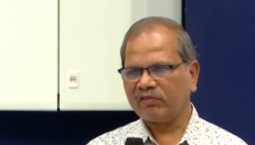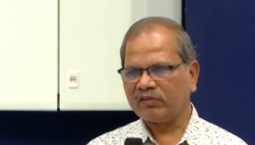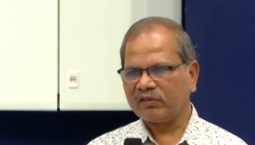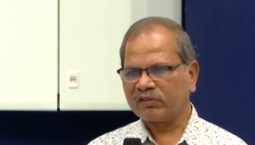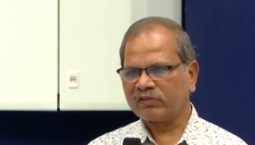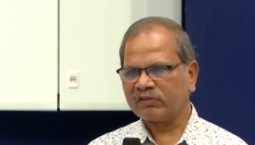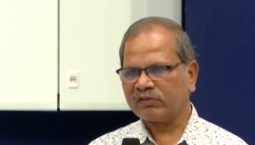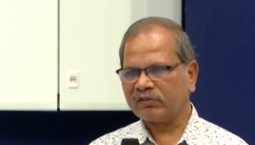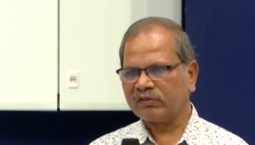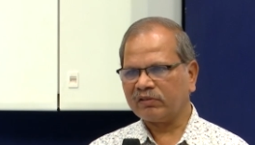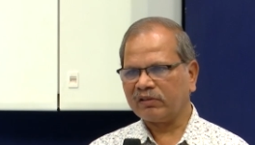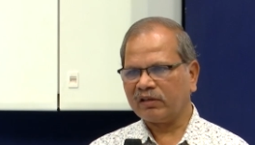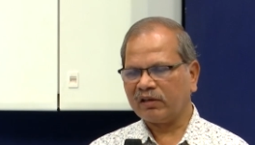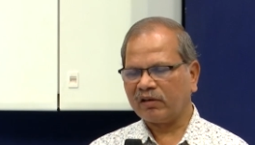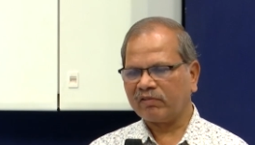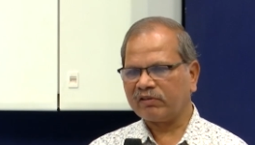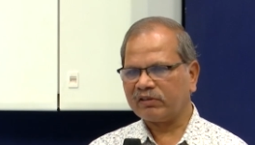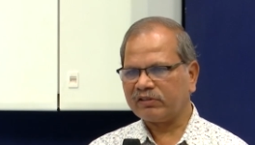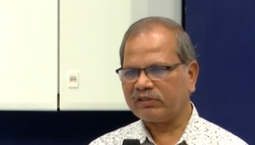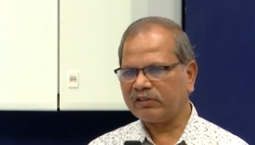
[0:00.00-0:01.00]
So
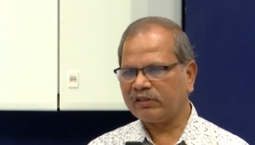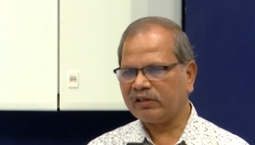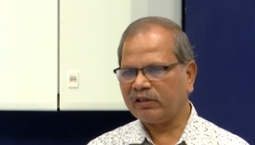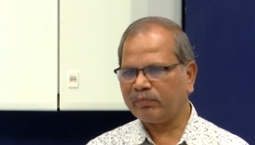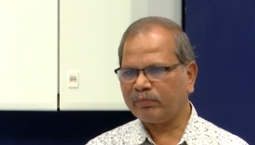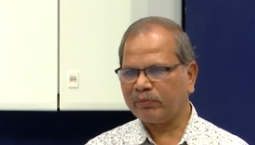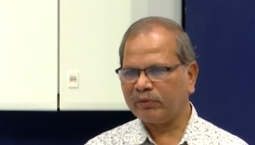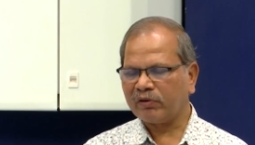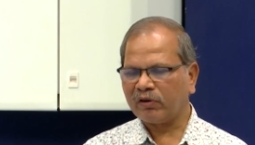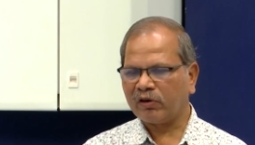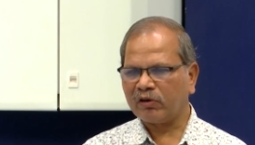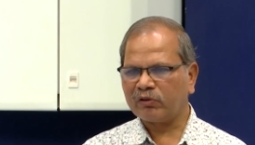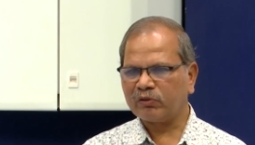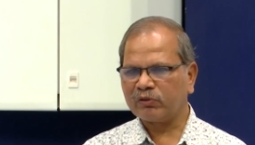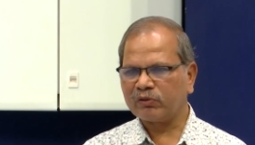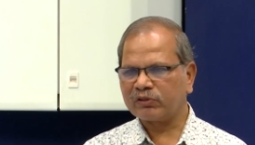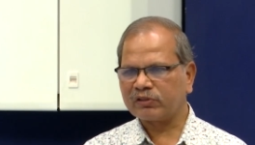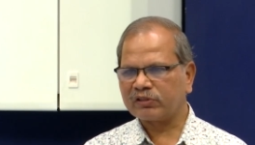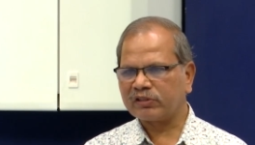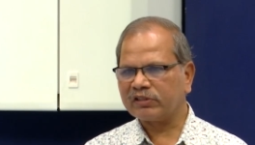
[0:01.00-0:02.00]
our GDP, all
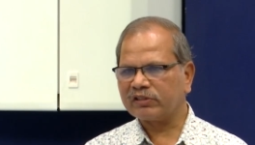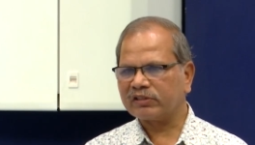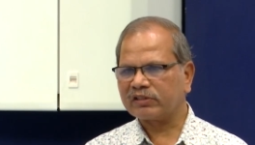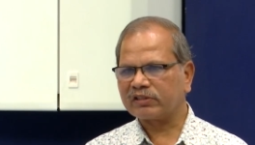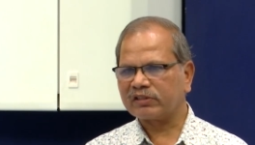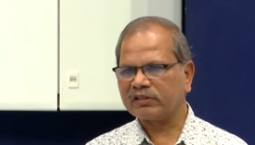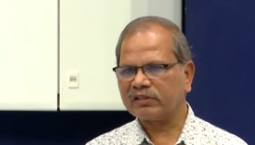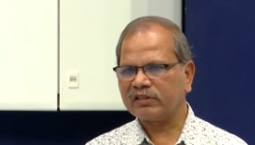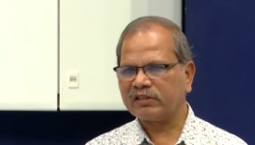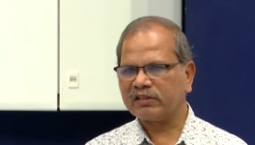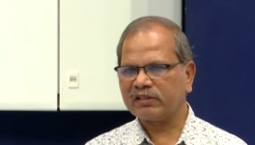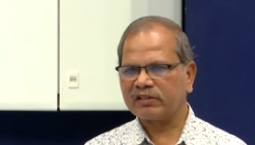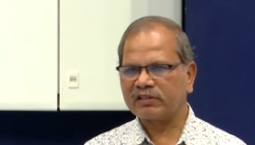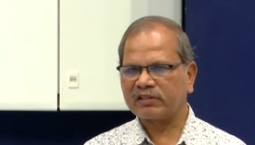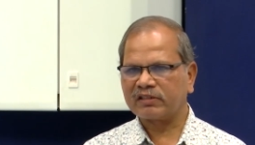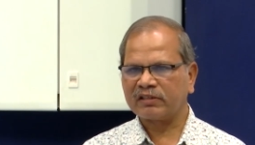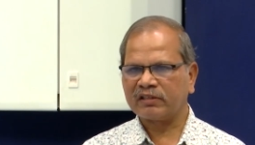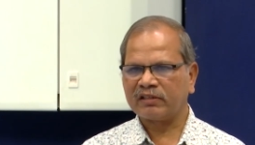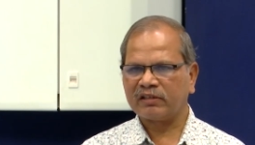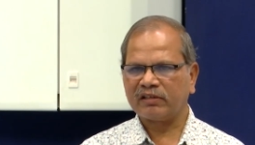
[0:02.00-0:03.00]
those things
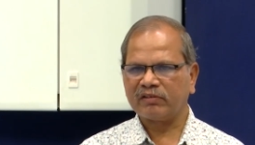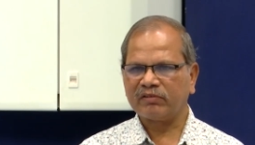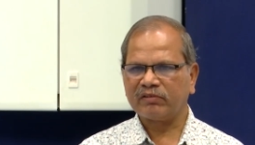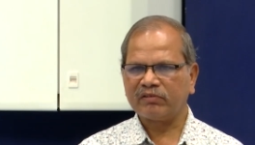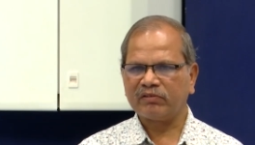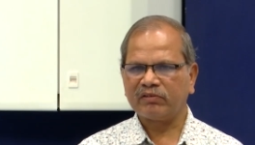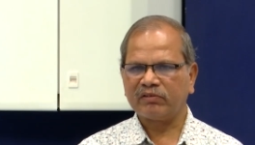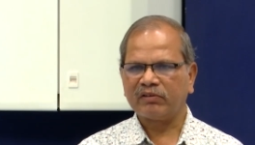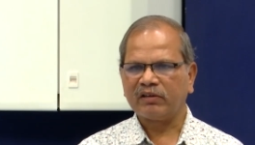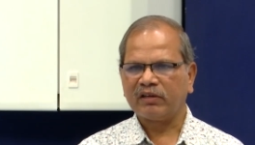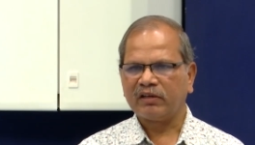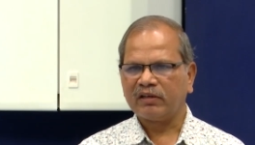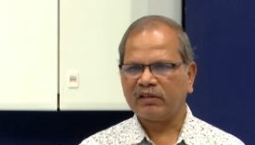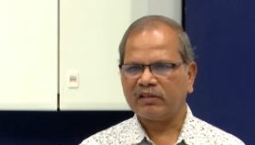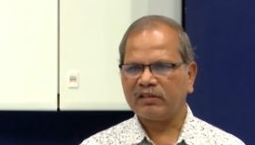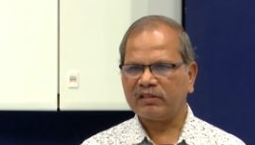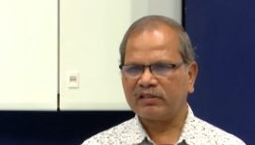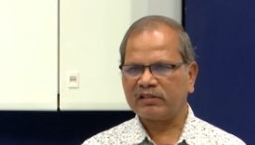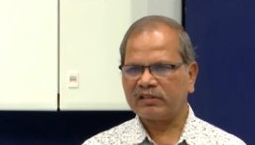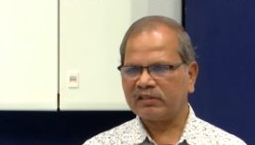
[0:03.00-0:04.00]
is
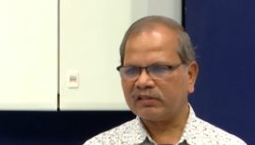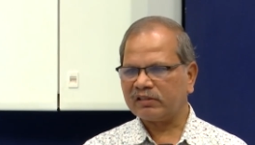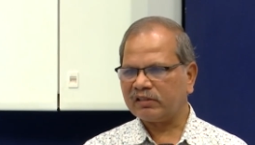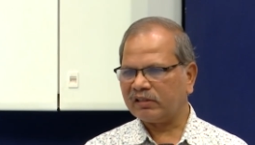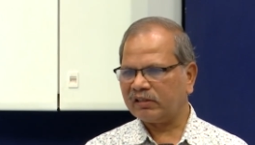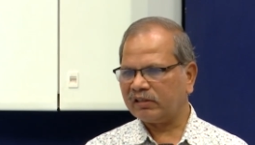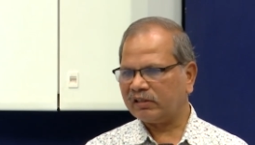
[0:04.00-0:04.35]
this is